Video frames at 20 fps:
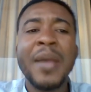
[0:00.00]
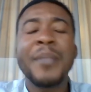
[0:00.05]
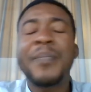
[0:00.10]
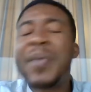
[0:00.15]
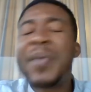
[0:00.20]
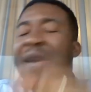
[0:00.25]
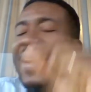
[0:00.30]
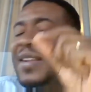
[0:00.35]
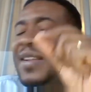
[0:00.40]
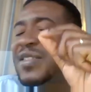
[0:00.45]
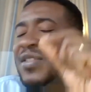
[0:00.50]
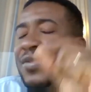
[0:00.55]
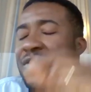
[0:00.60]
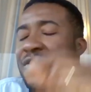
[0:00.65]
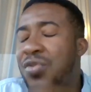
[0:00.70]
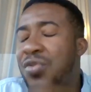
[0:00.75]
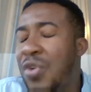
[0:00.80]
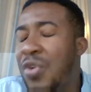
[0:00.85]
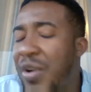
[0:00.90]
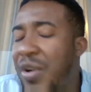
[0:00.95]
Parents
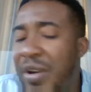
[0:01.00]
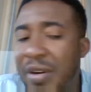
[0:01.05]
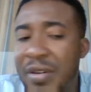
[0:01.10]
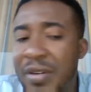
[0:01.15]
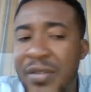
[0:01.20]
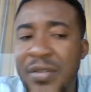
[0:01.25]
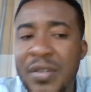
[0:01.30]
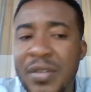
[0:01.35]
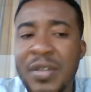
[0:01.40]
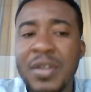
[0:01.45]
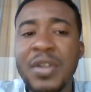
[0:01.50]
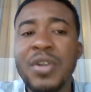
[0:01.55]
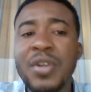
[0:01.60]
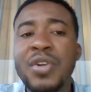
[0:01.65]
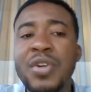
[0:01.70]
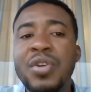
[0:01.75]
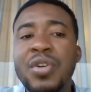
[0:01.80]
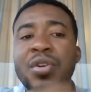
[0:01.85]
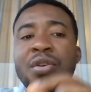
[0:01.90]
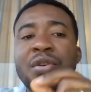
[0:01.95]
struggle
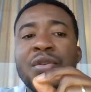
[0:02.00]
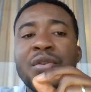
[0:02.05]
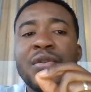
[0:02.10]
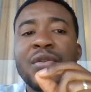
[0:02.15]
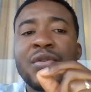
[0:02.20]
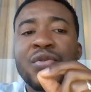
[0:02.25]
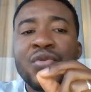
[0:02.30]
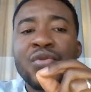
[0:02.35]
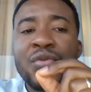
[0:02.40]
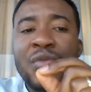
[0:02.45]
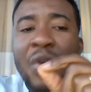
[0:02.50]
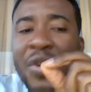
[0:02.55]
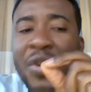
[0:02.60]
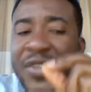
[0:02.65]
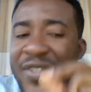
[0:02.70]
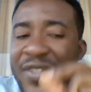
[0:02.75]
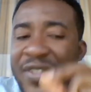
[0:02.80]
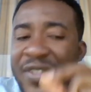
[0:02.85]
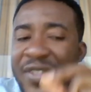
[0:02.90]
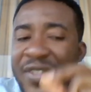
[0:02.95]

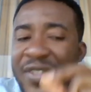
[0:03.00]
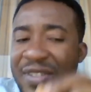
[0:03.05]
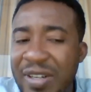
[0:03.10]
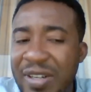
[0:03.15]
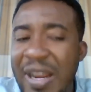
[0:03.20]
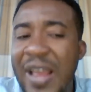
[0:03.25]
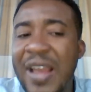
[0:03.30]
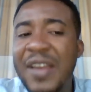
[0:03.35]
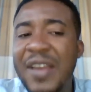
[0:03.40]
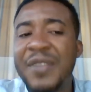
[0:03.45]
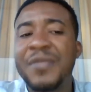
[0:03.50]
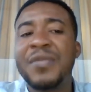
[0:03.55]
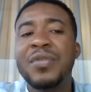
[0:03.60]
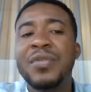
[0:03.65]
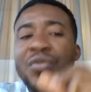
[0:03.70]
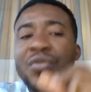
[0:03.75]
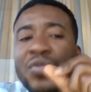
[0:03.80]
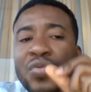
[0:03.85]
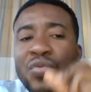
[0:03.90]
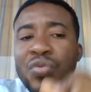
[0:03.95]
or strive
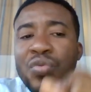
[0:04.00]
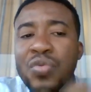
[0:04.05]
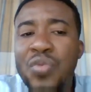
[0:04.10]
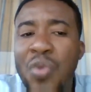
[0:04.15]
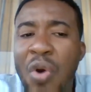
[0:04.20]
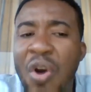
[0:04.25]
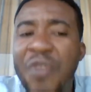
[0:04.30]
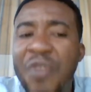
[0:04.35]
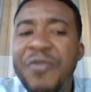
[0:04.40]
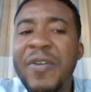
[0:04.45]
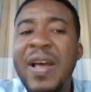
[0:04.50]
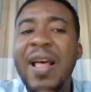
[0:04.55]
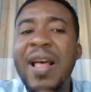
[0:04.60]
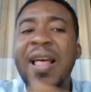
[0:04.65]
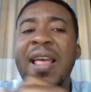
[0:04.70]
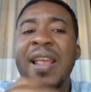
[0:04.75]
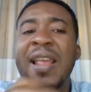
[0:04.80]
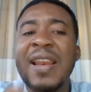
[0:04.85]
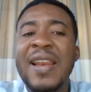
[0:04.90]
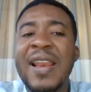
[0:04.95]
to offer
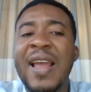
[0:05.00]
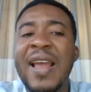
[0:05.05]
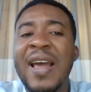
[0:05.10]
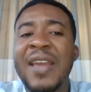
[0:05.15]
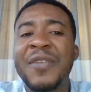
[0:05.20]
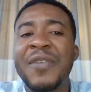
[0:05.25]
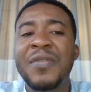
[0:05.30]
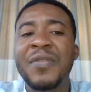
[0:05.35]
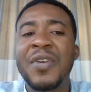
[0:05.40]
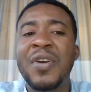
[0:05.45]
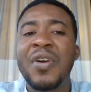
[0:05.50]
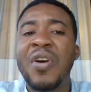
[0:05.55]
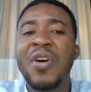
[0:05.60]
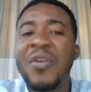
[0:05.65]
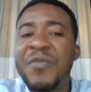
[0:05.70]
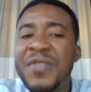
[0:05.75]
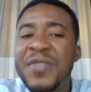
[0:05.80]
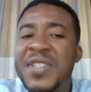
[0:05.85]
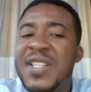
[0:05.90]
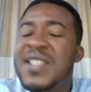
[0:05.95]
a life
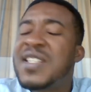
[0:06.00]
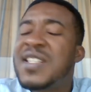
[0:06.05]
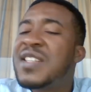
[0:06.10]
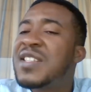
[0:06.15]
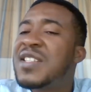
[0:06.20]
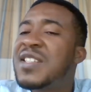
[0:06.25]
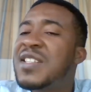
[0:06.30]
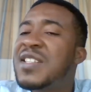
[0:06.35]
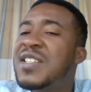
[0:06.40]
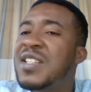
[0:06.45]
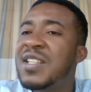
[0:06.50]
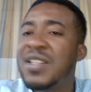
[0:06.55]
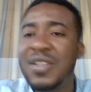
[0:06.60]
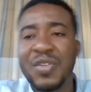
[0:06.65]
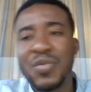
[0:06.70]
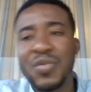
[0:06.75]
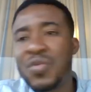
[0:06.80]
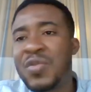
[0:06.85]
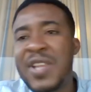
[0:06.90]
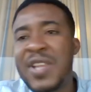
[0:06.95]
of dignity
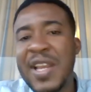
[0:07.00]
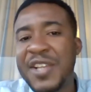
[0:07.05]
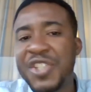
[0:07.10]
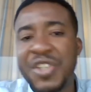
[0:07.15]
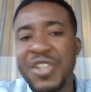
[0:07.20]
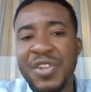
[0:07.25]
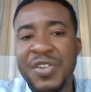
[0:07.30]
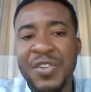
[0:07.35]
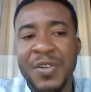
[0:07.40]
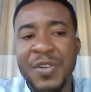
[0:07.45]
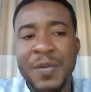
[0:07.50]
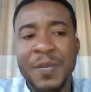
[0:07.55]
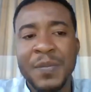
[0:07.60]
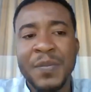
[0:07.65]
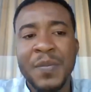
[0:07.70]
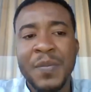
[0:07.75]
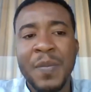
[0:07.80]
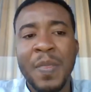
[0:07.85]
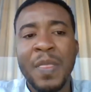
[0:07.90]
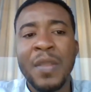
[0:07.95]
to their children.
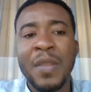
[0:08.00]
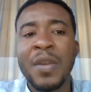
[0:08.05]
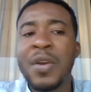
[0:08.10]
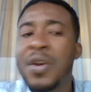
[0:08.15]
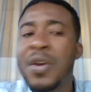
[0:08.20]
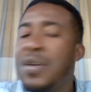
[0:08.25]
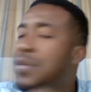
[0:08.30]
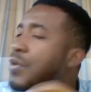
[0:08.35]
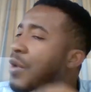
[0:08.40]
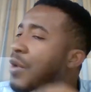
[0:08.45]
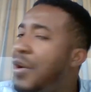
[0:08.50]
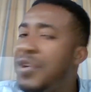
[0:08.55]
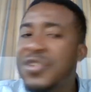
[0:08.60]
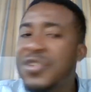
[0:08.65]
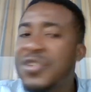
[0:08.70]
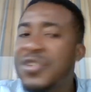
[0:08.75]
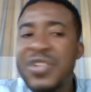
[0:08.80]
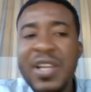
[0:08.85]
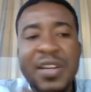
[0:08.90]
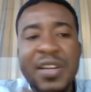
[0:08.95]

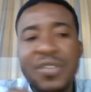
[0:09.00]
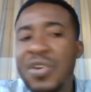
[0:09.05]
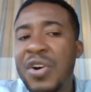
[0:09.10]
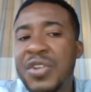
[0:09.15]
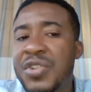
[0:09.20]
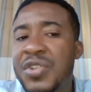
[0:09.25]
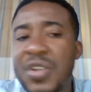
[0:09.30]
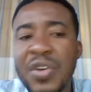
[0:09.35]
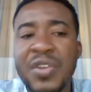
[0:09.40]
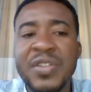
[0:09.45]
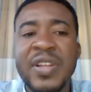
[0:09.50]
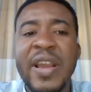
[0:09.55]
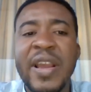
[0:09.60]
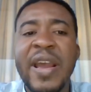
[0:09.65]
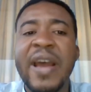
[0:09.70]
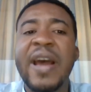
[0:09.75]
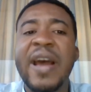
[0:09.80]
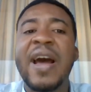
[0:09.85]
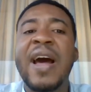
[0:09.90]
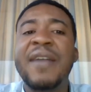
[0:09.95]
Nurses and doctors
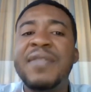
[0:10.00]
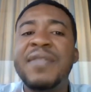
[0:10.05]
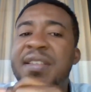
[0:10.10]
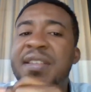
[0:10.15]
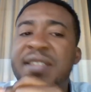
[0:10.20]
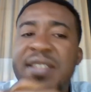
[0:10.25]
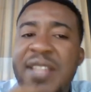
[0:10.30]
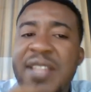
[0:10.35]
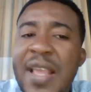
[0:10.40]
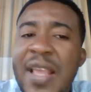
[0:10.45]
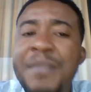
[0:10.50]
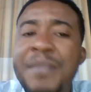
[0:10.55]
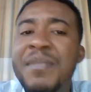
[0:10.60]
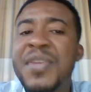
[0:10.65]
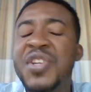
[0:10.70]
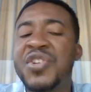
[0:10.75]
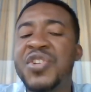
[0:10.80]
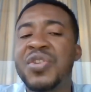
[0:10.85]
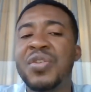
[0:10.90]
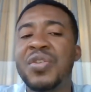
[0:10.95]
have the same
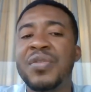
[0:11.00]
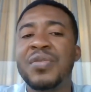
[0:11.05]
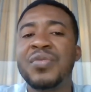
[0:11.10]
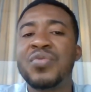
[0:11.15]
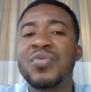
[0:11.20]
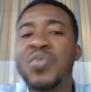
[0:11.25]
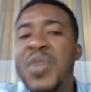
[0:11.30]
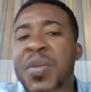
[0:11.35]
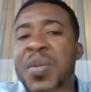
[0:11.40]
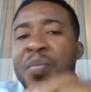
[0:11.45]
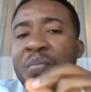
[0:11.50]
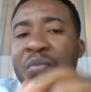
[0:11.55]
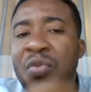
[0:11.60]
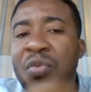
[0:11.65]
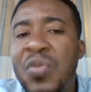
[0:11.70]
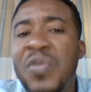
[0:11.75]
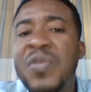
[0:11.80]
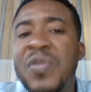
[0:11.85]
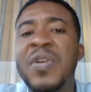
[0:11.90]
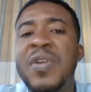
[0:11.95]
mission to
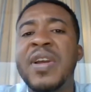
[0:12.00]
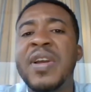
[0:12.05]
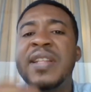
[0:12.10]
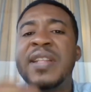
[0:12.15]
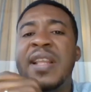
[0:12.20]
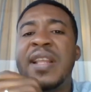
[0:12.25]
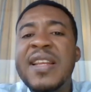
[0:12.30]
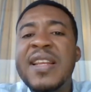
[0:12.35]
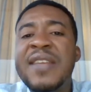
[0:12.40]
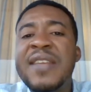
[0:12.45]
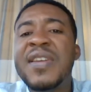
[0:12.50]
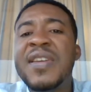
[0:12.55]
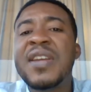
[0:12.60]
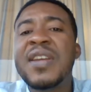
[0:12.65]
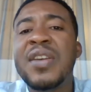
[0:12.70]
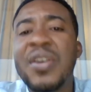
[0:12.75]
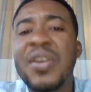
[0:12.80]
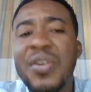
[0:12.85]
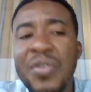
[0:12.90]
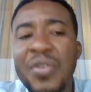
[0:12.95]
improve the
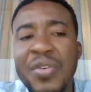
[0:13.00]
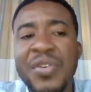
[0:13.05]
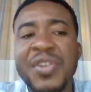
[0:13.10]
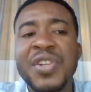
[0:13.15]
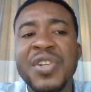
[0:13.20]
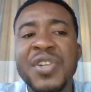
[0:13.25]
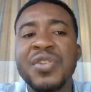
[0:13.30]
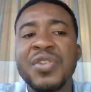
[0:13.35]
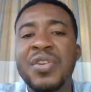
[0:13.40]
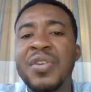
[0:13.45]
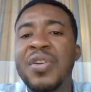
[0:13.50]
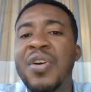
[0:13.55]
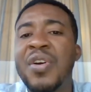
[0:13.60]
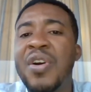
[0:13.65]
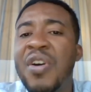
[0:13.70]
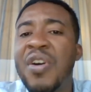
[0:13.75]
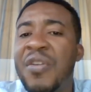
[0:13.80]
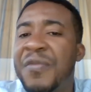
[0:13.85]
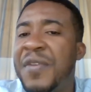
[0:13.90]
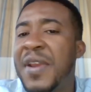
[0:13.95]
living condition
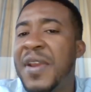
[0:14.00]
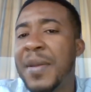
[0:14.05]
of